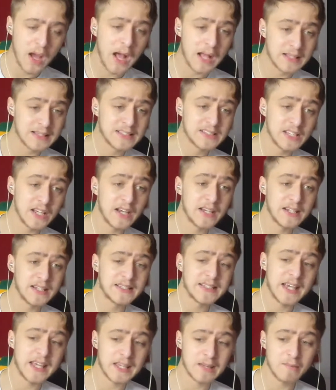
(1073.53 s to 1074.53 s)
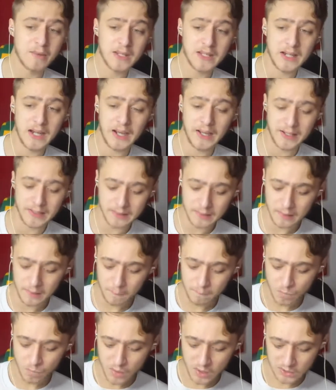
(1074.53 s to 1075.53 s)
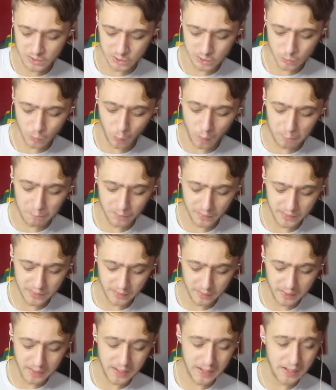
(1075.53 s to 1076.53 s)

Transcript: I'd certainly take him at United as a squad player.